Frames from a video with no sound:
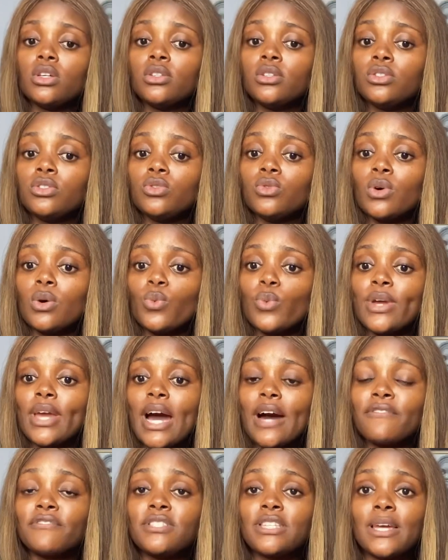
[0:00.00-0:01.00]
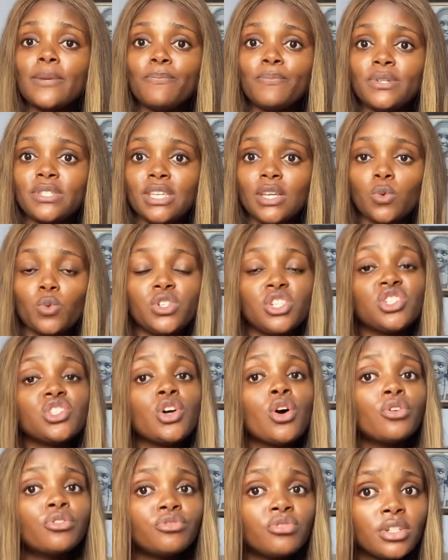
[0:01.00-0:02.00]
we have 10%, which is
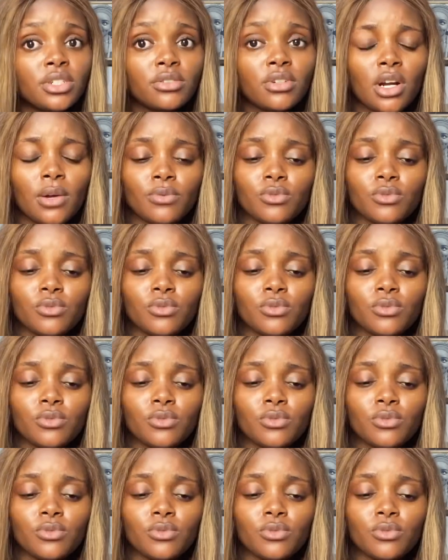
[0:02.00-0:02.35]
100 grams.